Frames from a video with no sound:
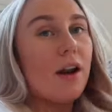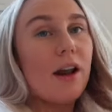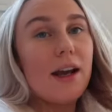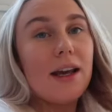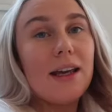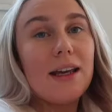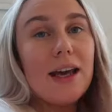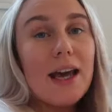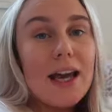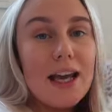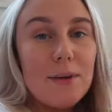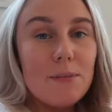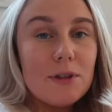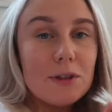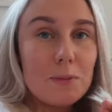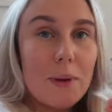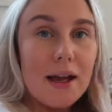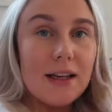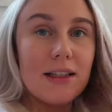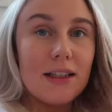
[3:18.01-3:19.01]
I keep
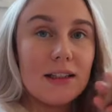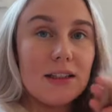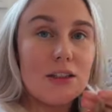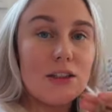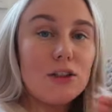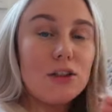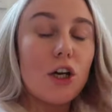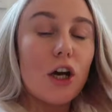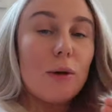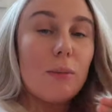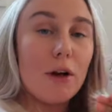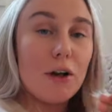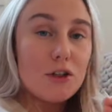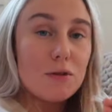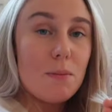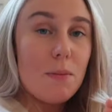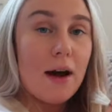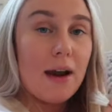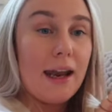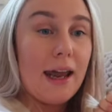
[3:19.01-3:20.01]
spending so much
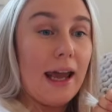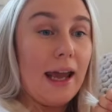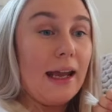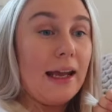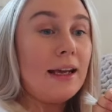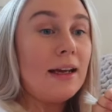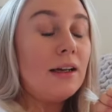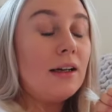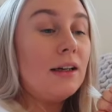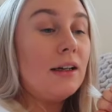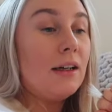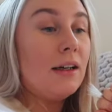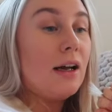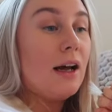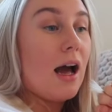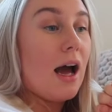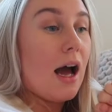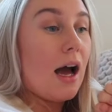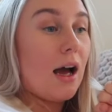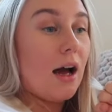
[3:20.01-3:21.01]
money
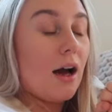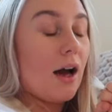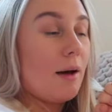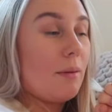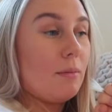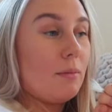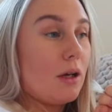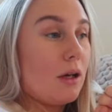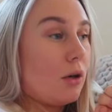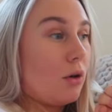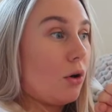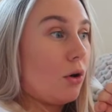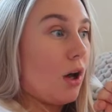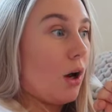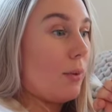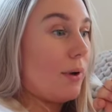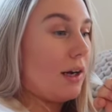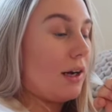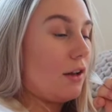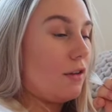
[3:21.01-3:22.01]
on our
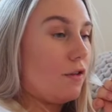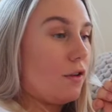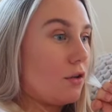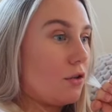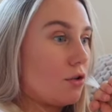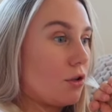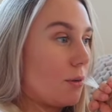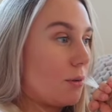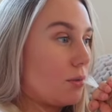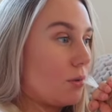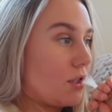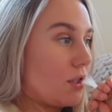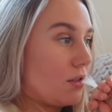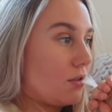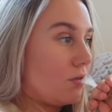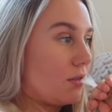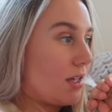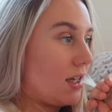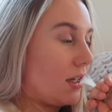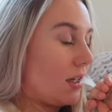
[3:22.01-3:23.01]
weekly food shops, which is
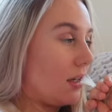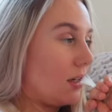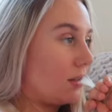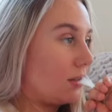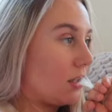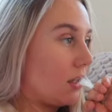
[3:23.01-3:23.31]
ridiculous.